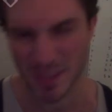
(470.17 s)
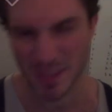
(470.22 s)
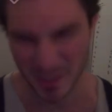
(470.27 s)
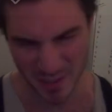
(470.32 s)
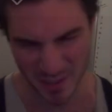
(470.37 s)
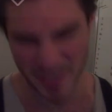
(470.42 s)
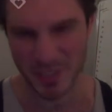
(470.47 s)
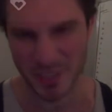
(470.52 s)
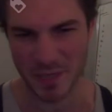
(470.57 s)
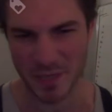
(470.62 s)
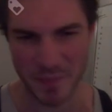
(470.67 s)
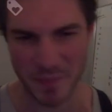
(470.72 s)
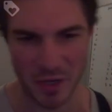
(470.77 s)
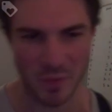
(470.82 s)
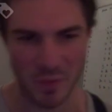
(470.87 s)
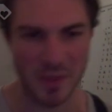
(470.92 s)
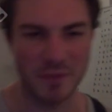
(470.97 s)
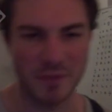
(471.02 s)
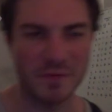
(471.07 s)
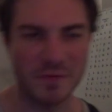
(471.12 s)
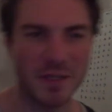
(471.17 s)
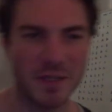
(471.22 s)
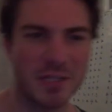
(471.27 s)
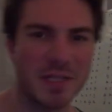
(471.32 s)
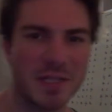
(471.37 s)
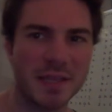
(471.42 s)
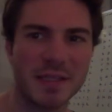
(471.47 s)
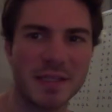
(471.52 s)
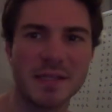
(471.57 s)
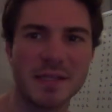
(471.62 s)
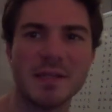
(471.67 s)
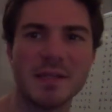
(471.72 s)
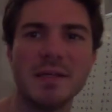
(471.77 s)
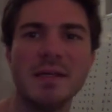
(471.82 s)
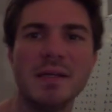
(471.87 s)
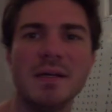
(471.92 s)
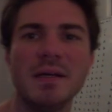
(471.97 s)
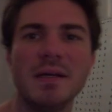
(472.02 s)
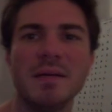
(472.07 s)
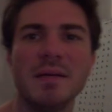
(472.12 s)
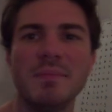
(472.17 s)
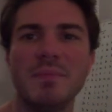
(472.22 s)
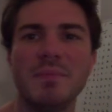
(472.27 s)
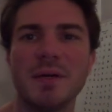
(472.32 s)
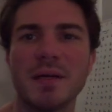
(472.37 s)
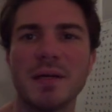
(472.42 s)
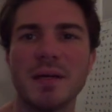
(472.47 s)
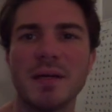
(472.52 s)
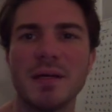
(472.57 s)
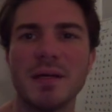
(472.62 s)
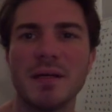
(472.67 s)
There's actually a better way to finish that there, but